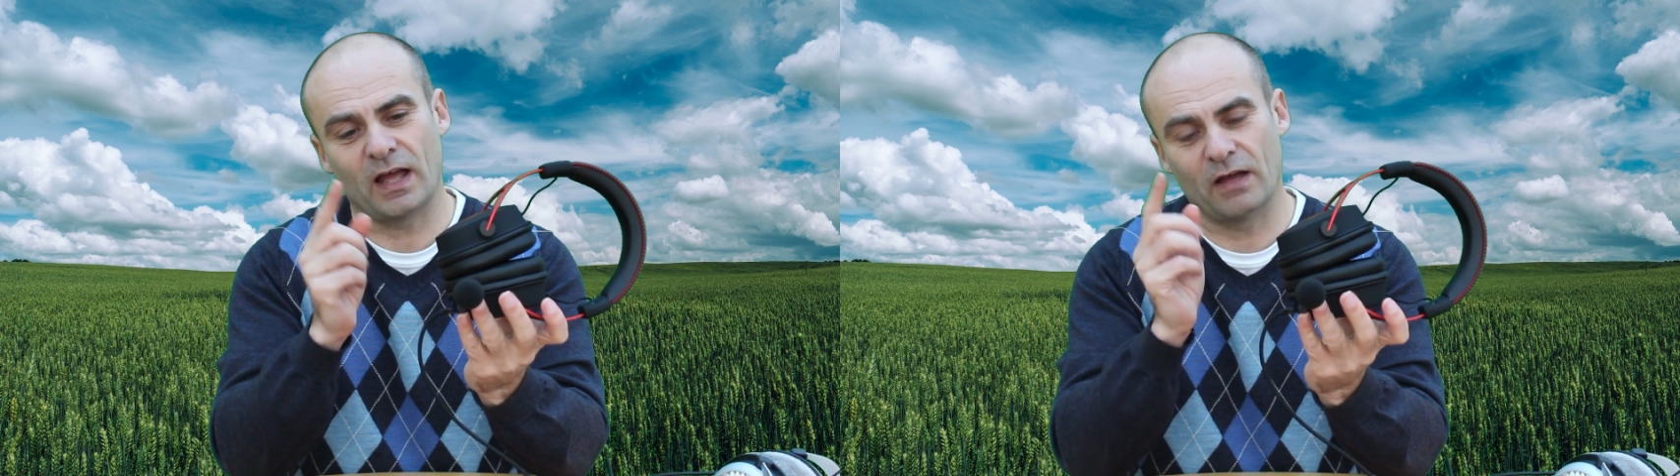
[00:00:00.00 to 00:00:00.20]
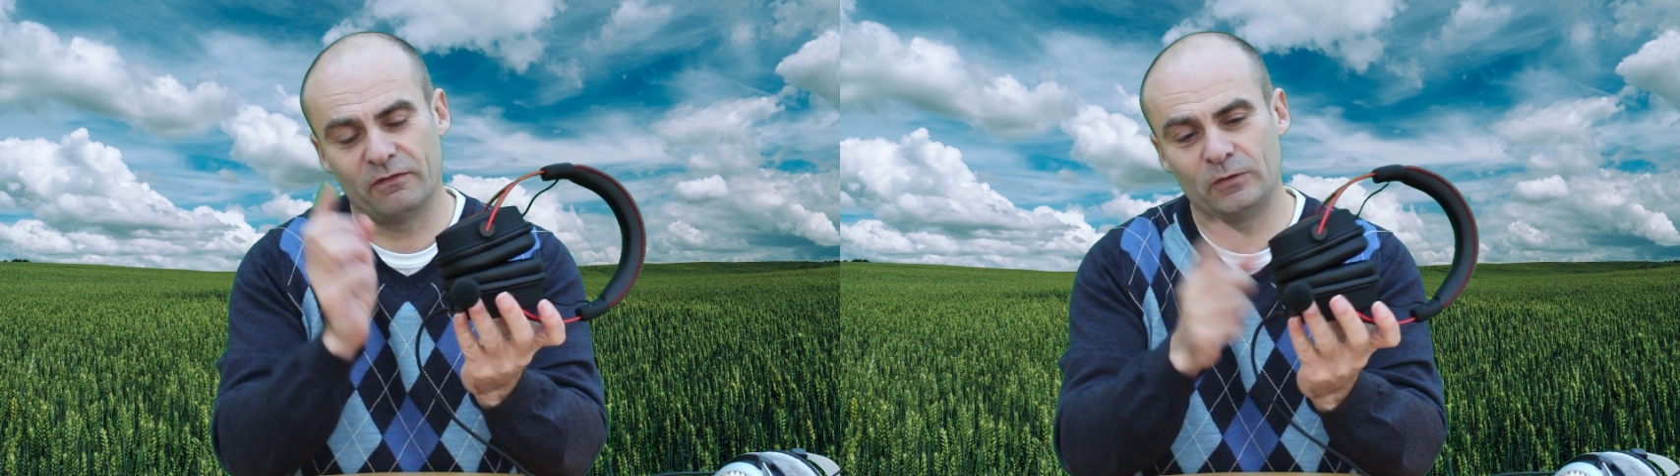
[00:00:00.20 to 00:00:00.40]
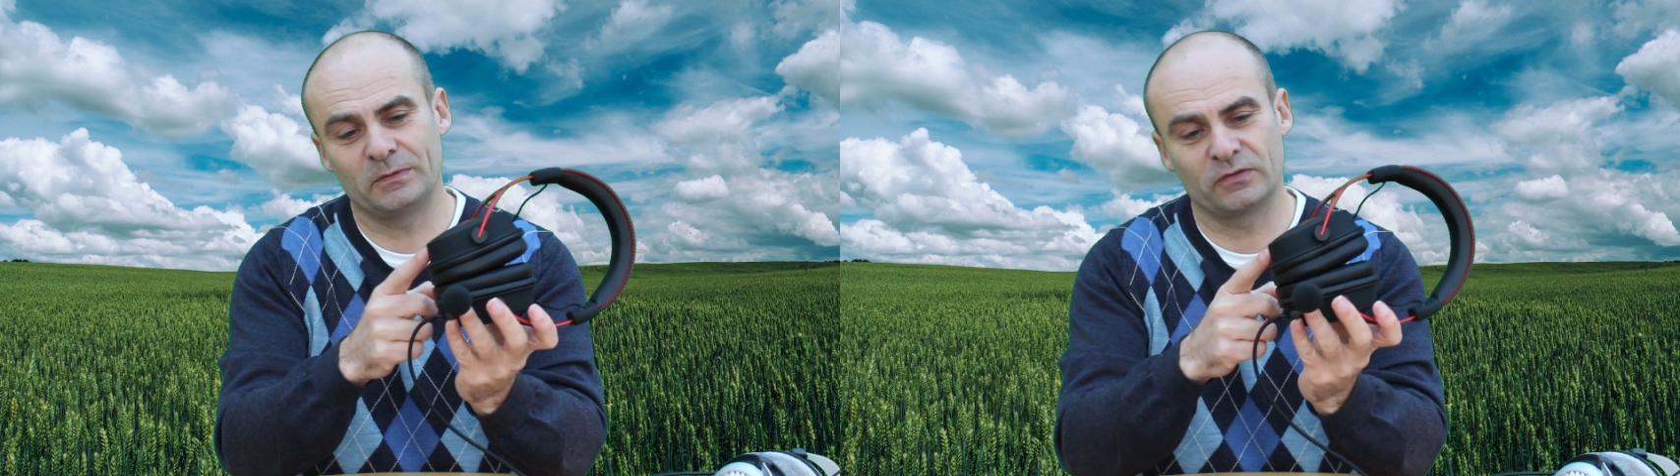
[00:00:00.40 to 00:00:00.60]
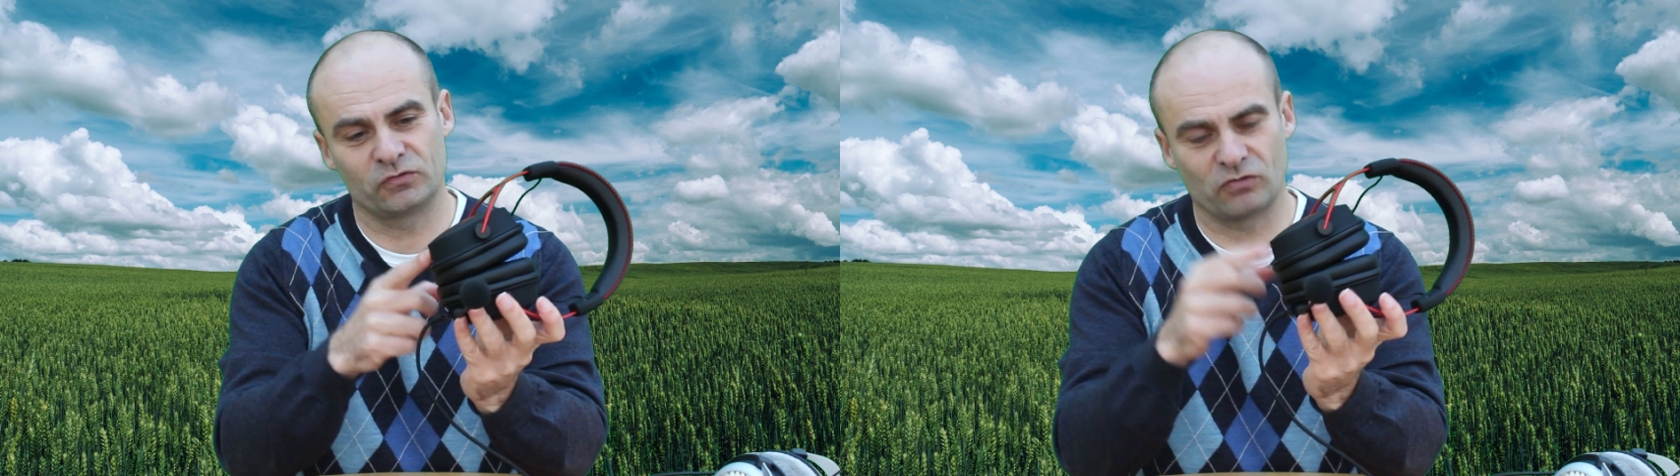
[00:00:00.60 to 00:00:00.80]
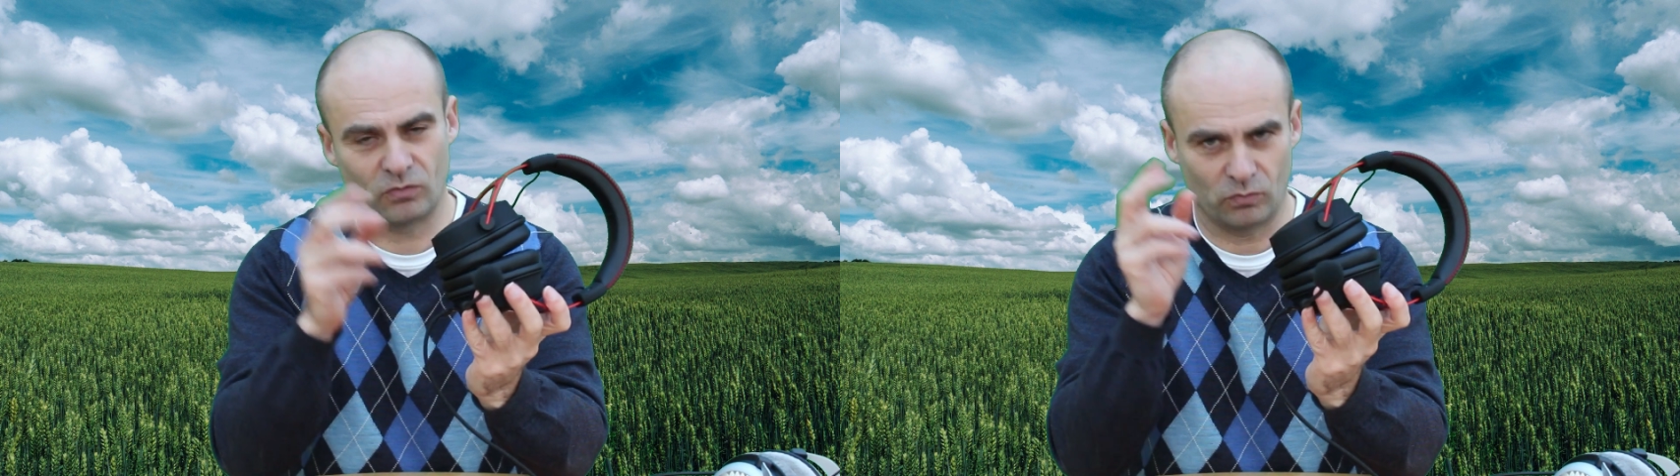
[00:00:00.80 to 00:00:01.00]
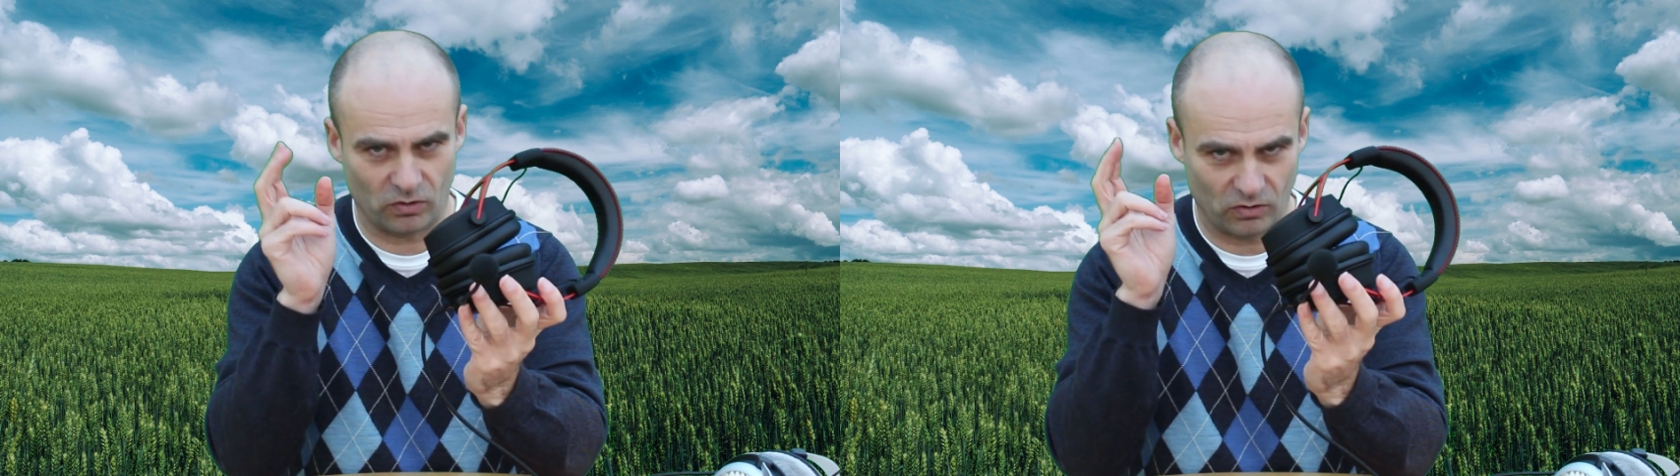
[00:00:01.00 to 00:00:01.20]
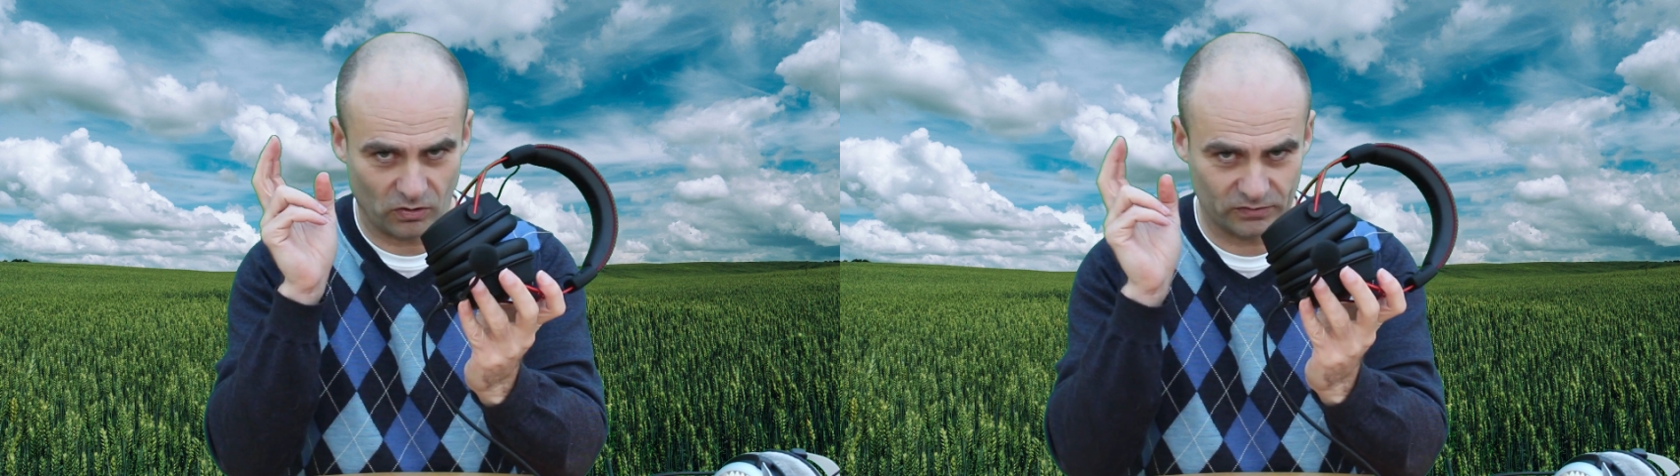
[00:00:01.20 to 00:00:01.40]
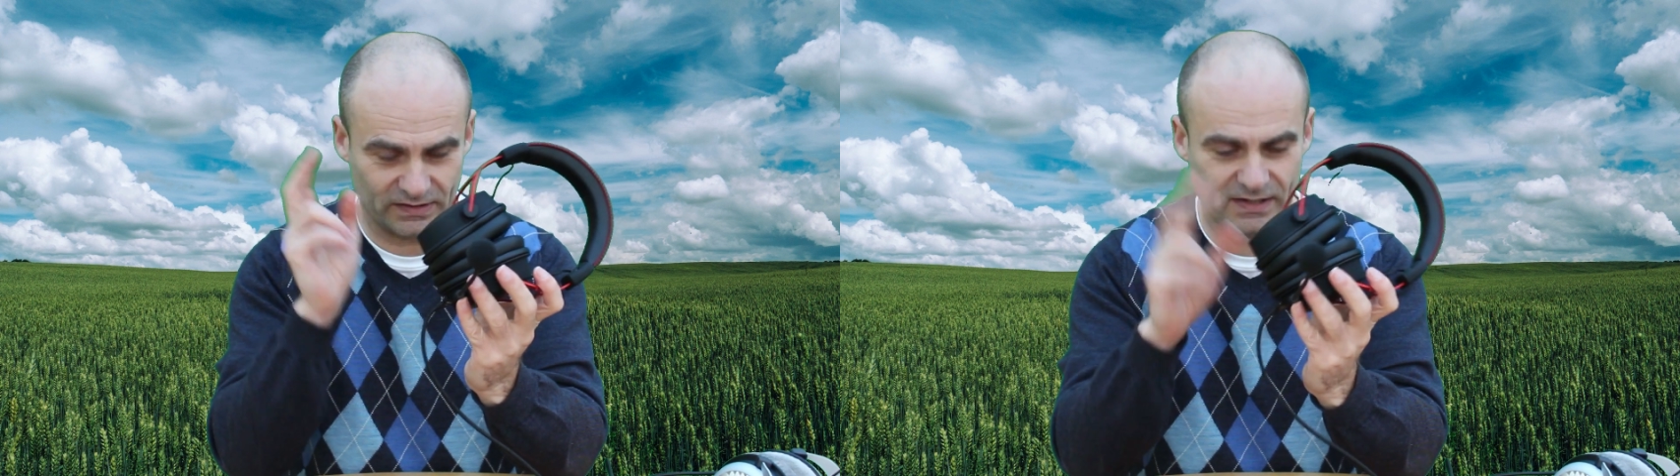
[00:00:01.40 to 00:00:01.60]
a volume control
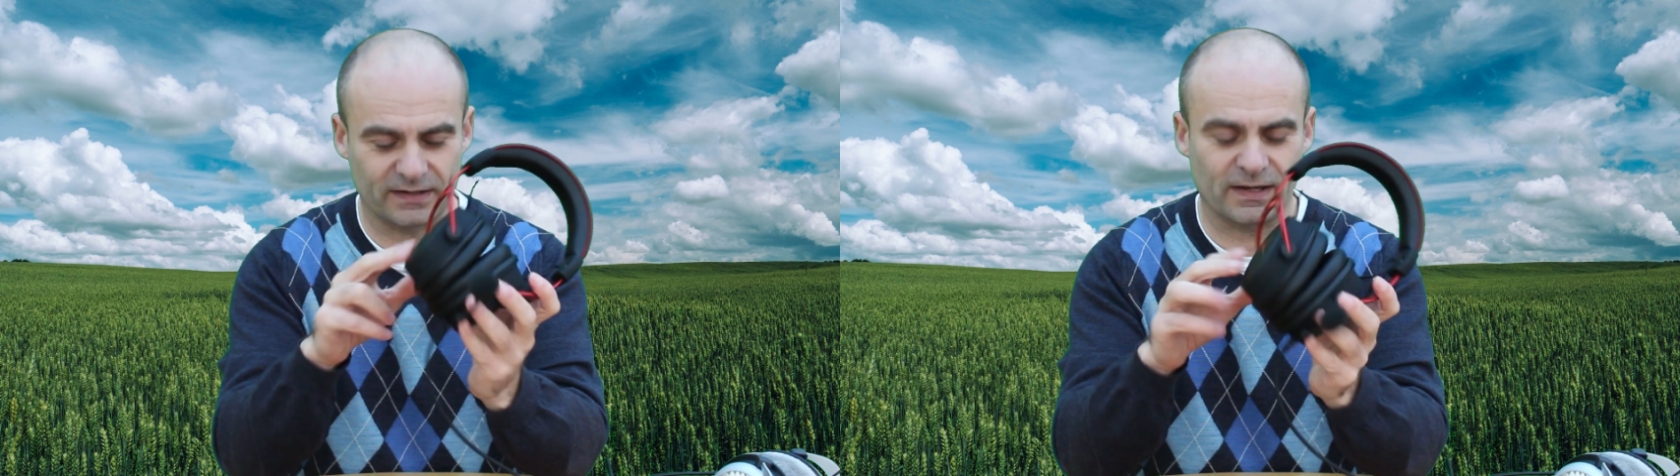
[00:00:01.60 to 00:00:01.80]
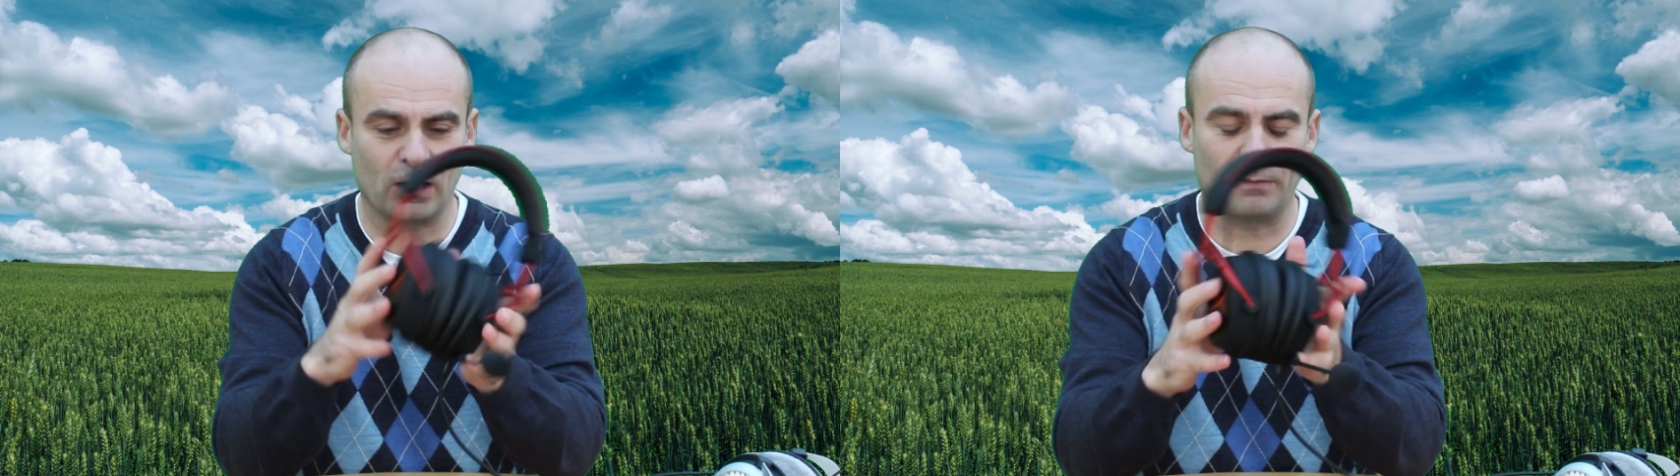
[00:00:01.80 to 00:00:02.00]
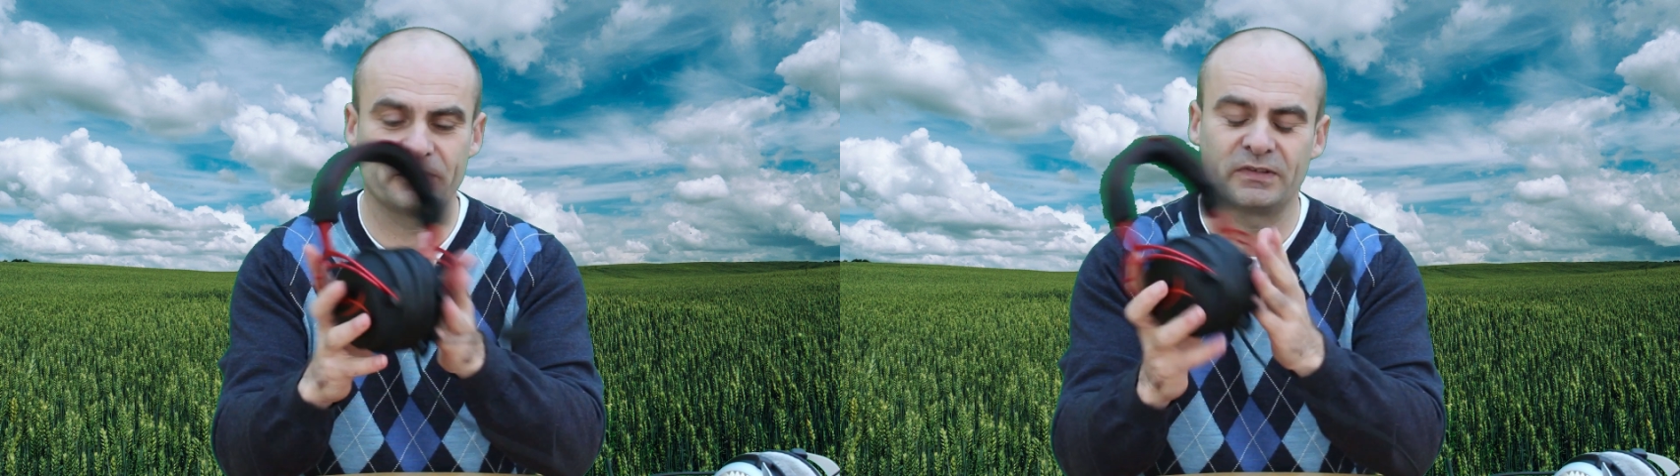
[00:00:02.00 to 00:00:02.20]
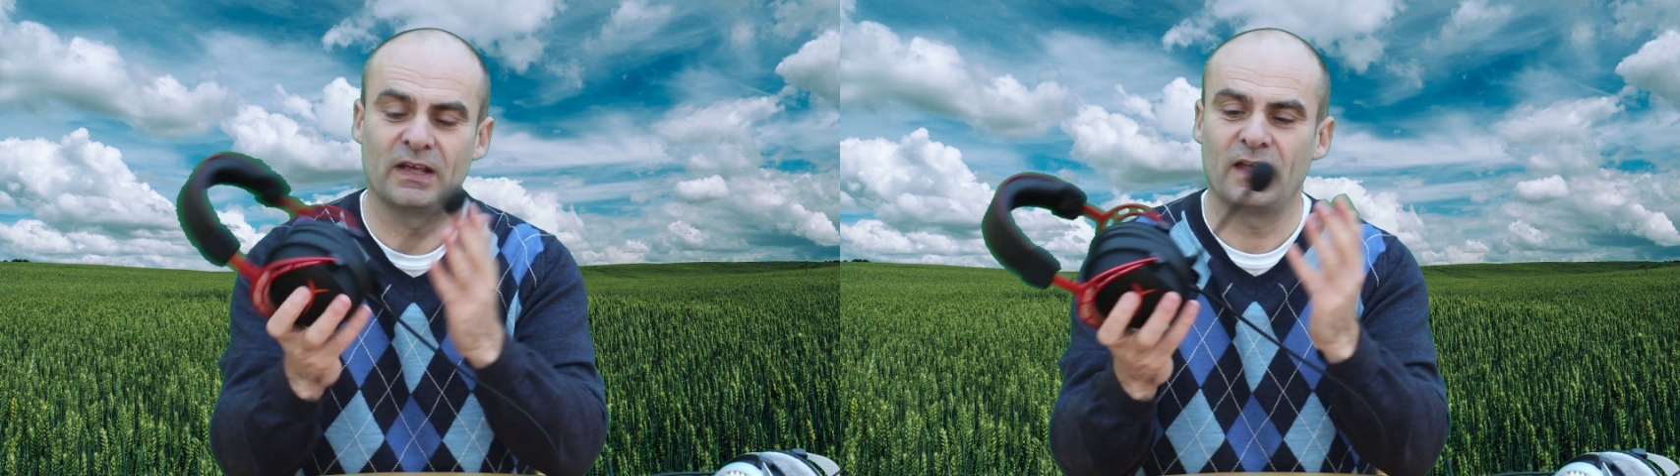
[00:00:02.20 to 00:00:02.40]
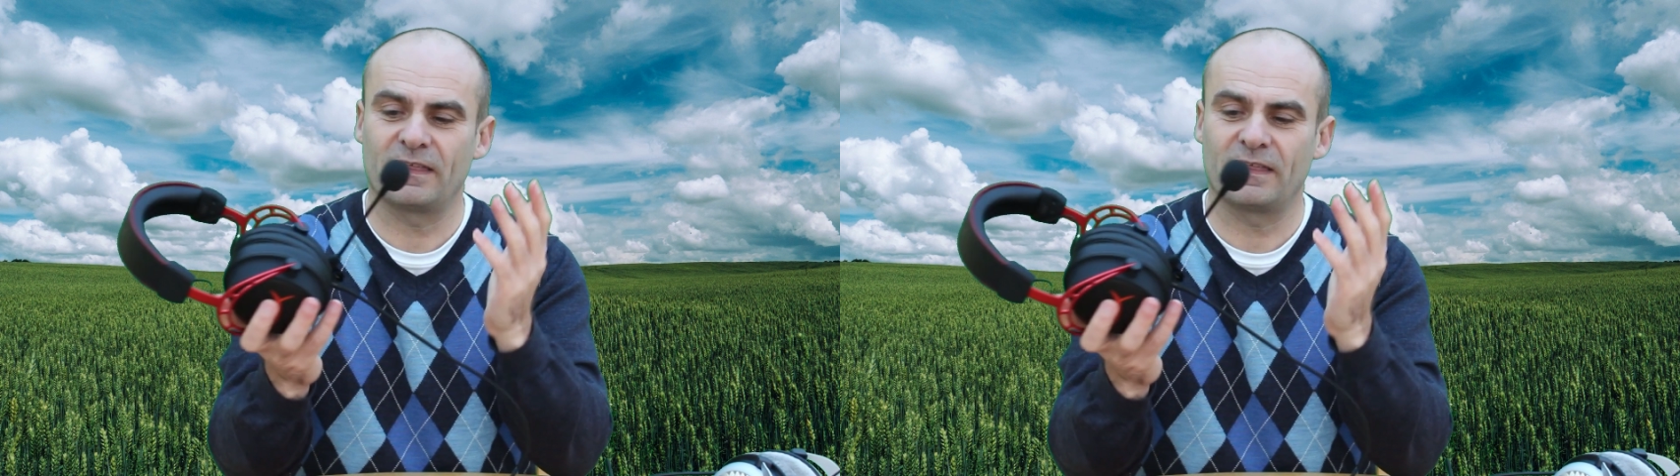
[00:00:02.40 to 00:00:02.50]
on the ear cups.